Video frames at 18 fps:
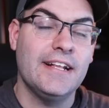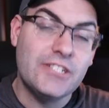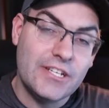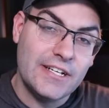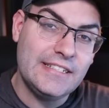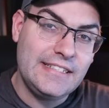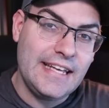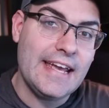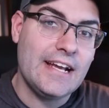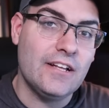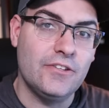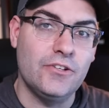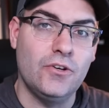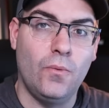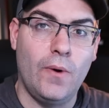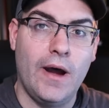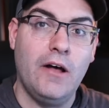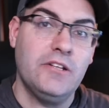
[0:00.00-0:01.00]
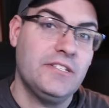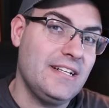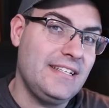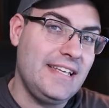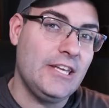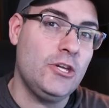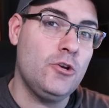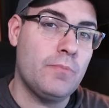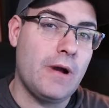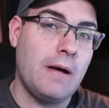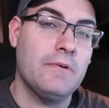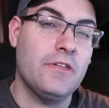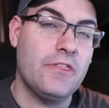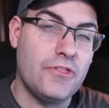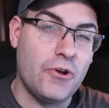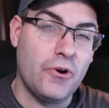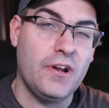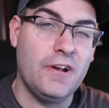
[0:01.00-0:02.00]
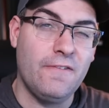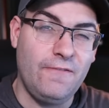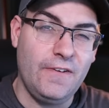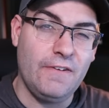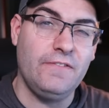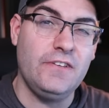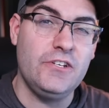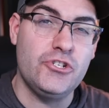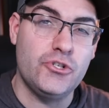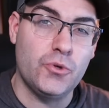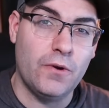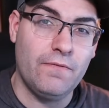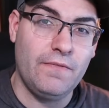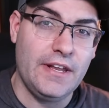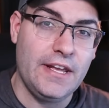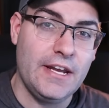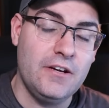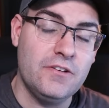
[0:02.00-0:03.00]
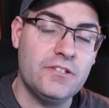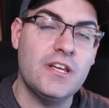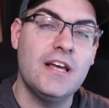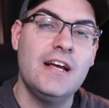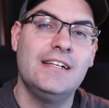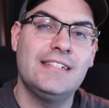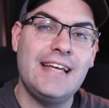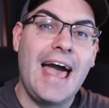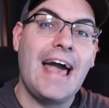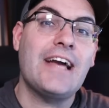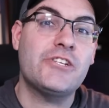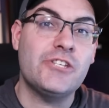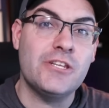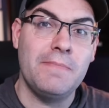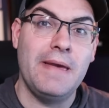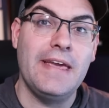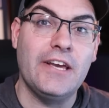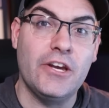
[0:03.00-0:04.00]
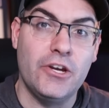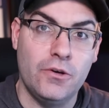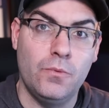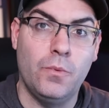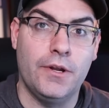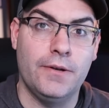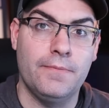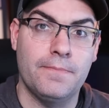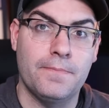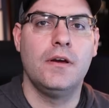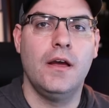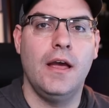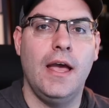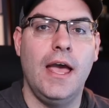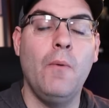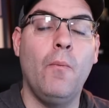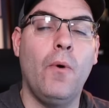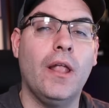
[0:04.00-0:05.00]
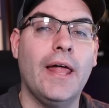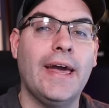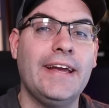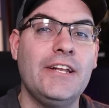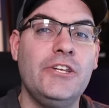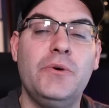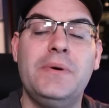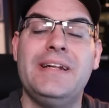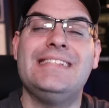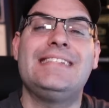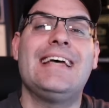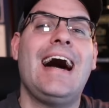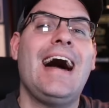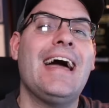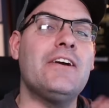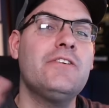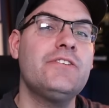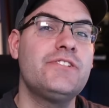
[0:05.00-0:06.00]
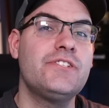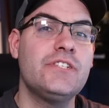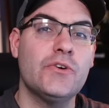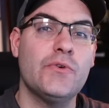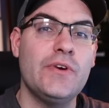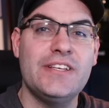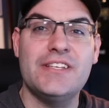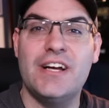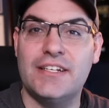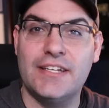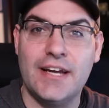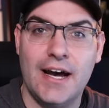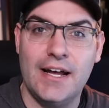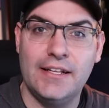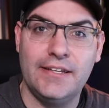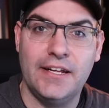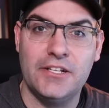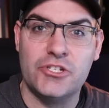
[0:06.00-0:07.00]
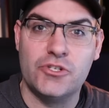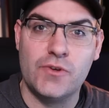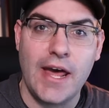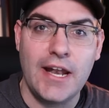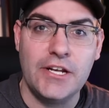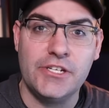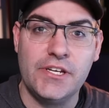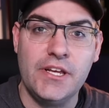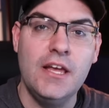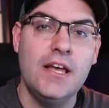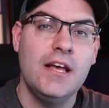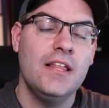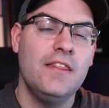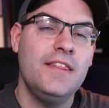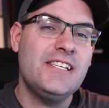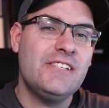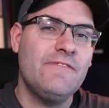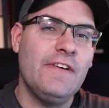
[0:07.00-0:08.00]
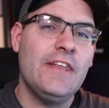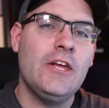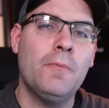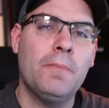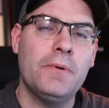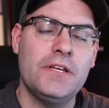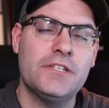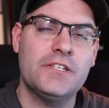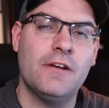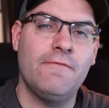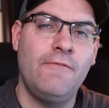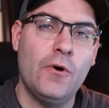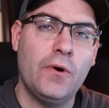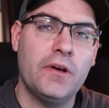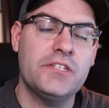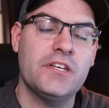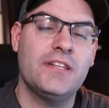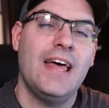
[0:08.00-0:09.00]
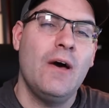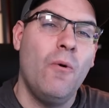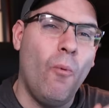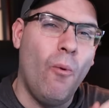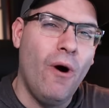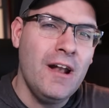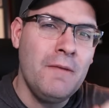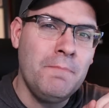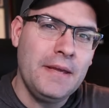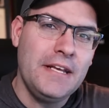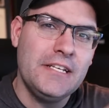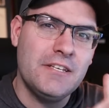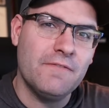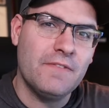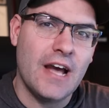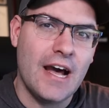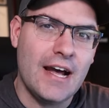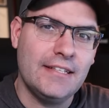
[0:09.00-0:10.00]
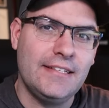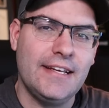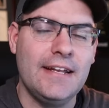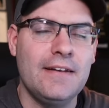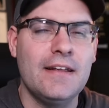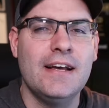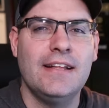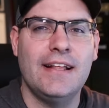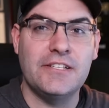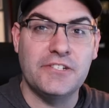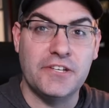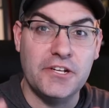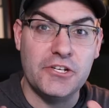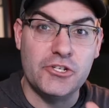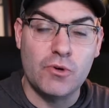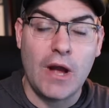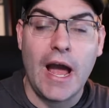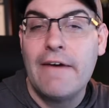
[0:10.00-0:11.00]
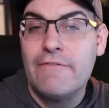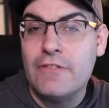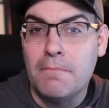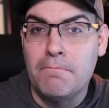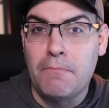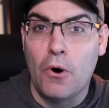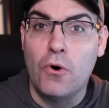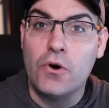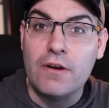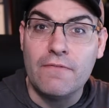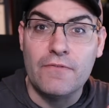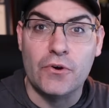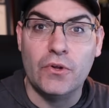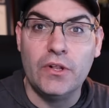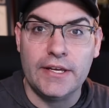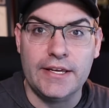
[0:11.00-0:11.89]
It's gonna take a little while. It's gonna take you probably 30 to 50 short videos to actually make a good one. And while I can do an entire series on content strategy, this video is gonna focus on that one piece of content that's gonna drive the bulk of your